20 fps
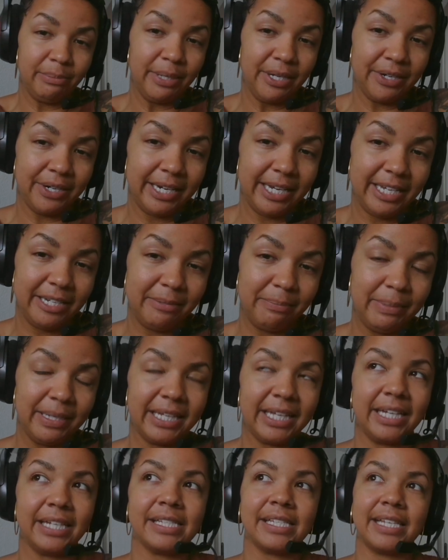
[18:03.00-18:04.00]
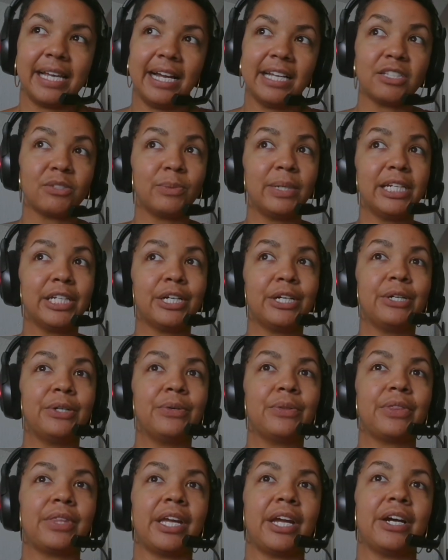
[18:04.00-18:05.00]
period, because as we know,
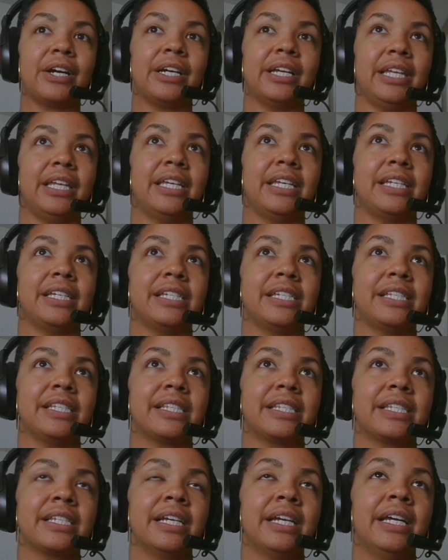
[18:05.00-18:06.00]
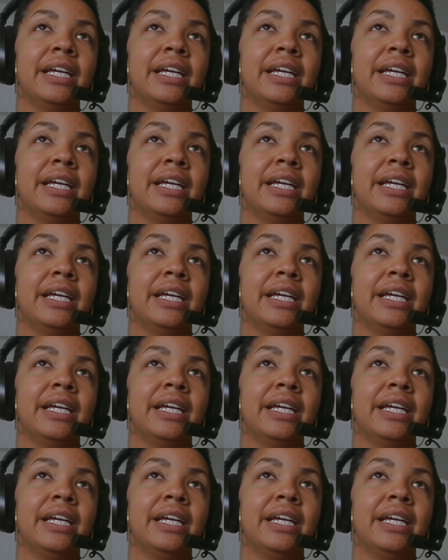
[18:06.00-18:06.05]
there is,